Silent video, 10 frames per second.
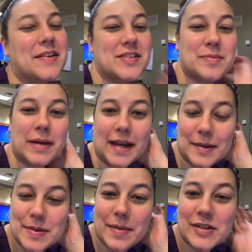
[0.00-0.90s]
just picking
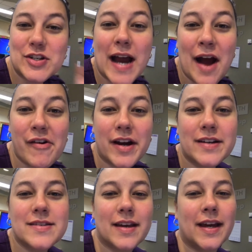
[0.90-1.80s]
up some extra
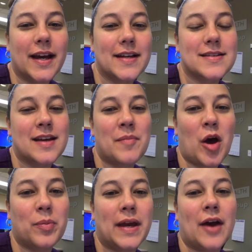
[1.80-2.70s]
hours and
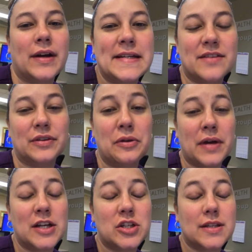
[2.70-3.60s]
helping out at different
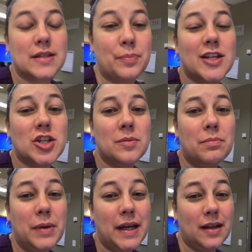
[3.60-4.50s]
locations. It
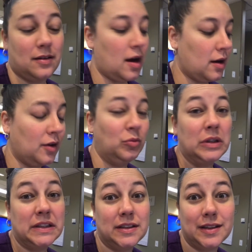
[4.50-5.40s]
should be, knock on
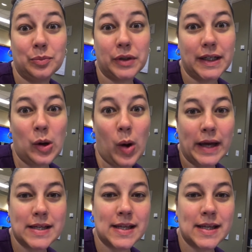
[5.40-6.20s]
wood, a pretty quiet